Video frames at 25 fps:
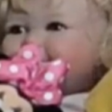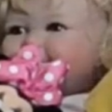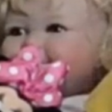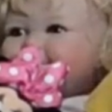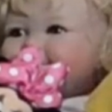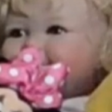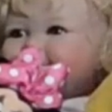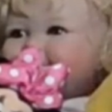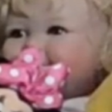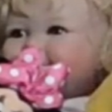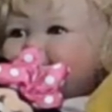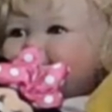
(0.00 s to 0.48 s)

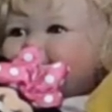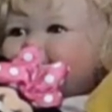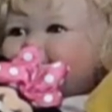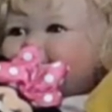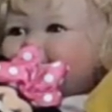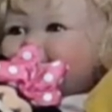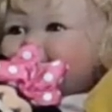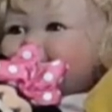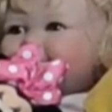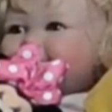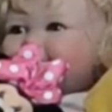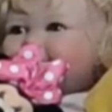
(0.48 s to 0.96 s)

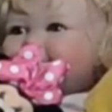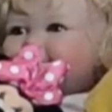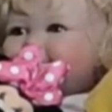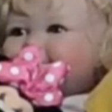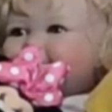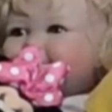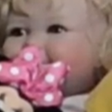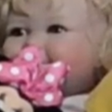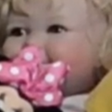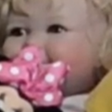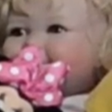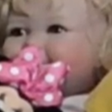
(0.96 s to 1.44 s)

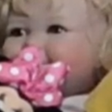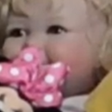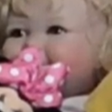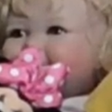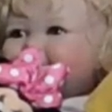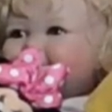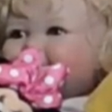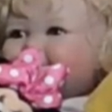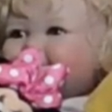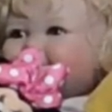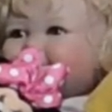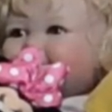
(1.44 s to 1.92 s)

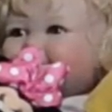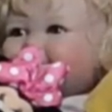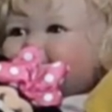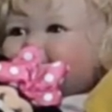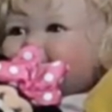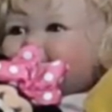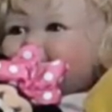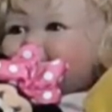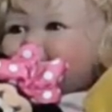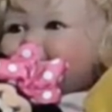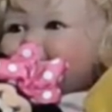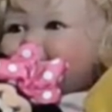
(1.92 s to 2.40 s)

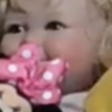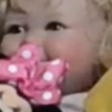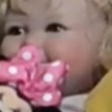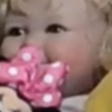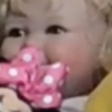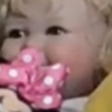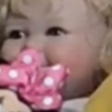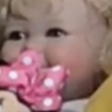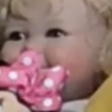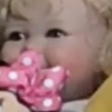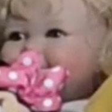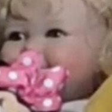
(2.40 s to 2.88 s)

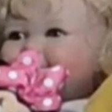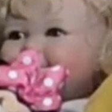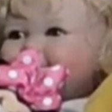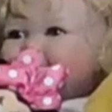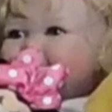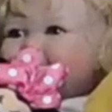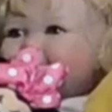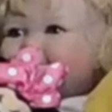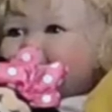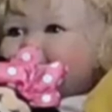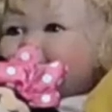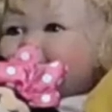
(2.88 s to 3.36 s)

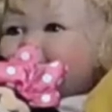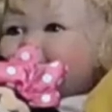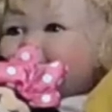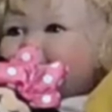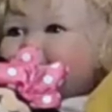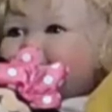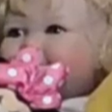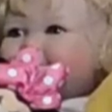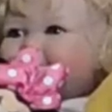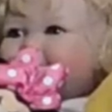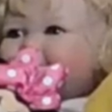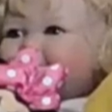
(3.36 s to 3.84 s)

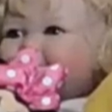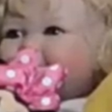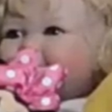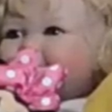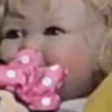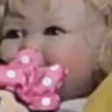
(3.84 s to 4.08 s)
(not speaking)